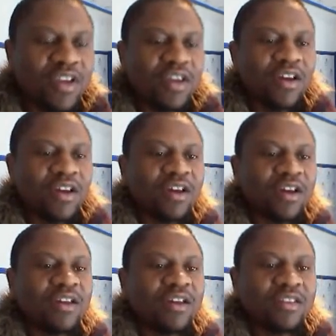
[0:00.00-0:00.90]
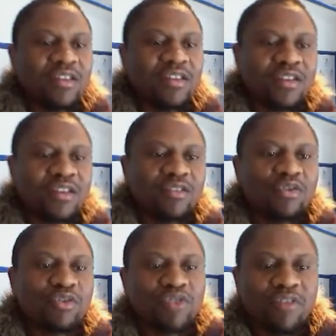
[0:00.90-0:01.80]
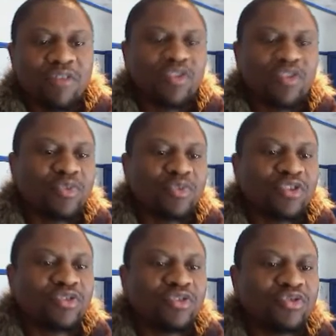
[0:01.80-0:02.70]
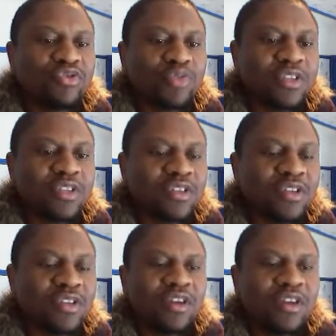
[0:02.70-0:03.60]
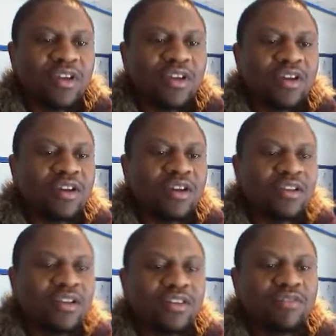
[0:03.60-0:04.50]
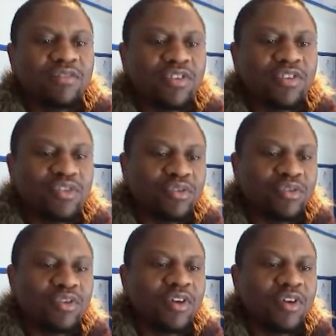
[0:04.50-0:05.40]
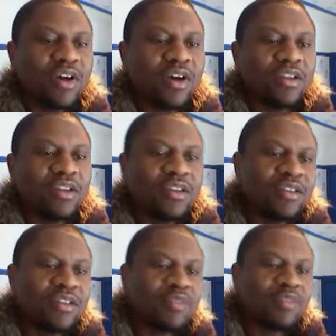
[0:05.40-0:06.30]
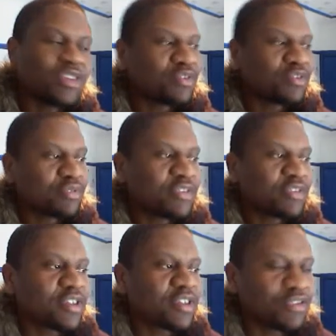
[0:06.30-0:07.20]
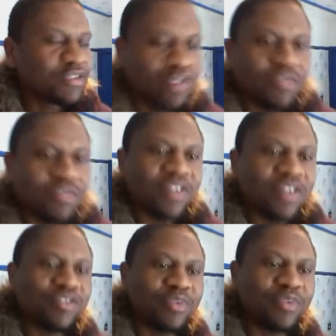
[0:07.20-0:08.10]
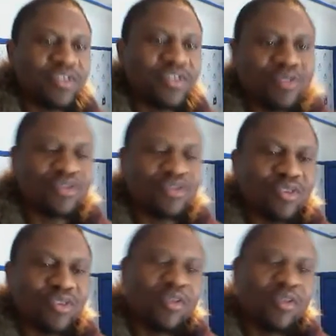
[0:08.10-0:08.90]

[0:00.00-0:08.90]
You're going to have an option to tweet this video, and the message will reach out to your friends, so please do so.